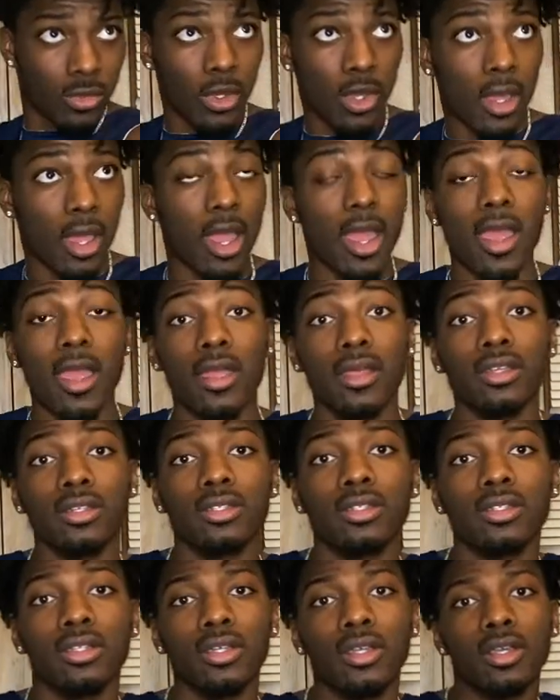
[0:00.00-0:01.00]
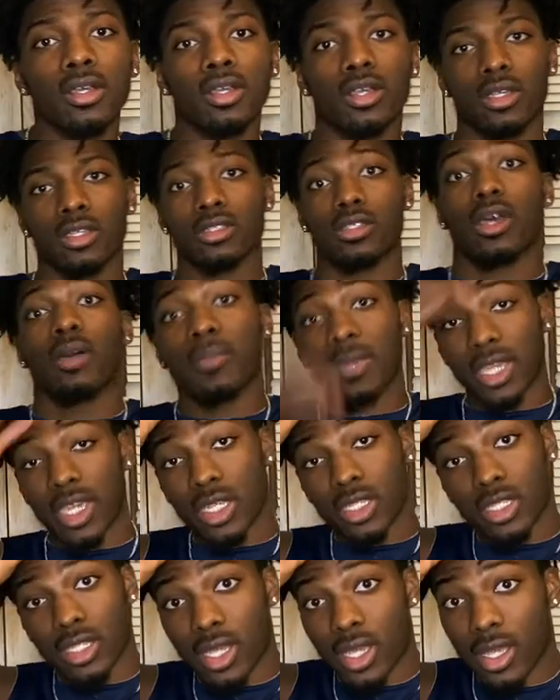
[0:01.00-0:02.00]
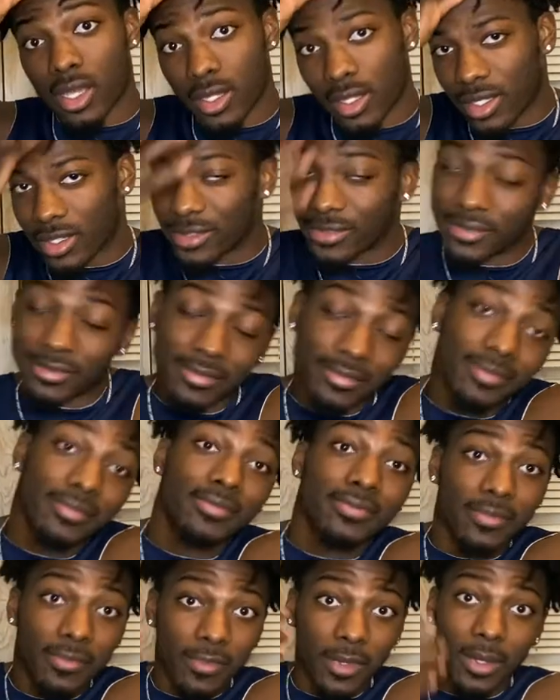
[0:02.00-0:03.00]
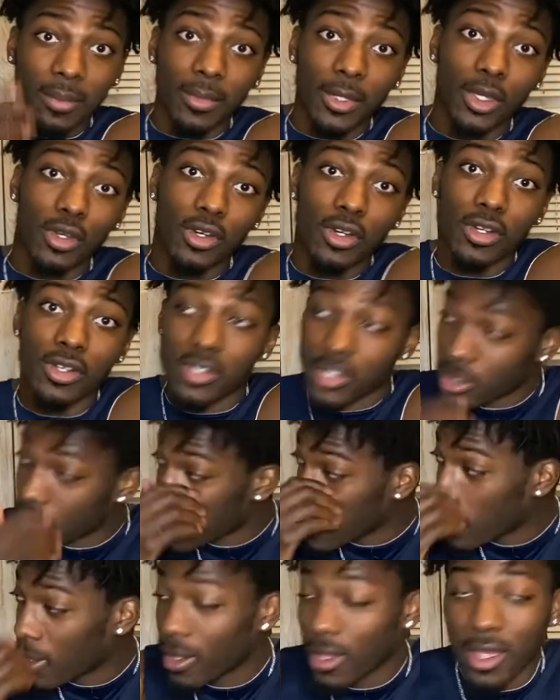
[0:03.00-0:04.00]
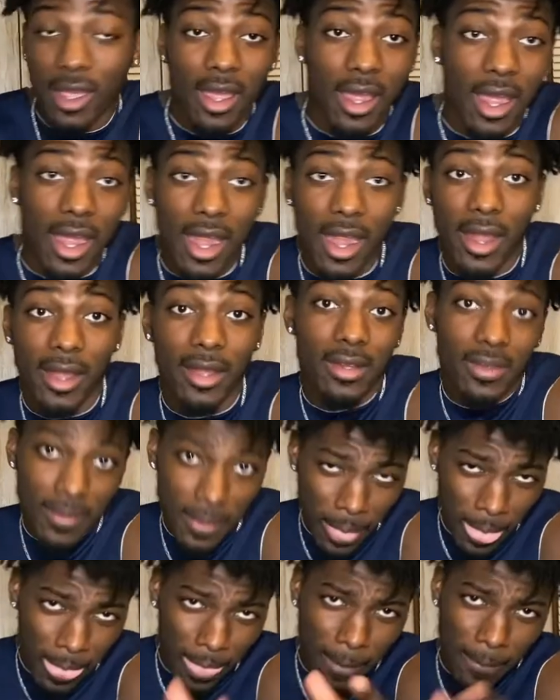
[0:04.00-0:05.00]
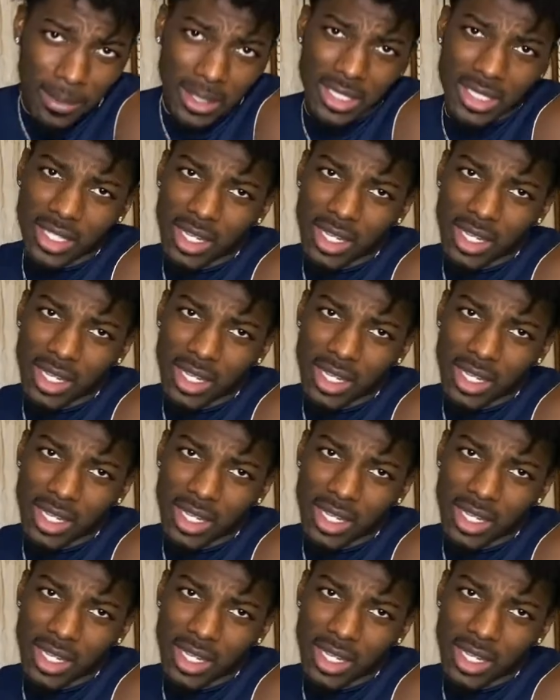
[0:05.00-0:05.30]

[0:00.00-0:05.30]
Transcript: All right. So I'm going to catch up. Family calls. All right. Peace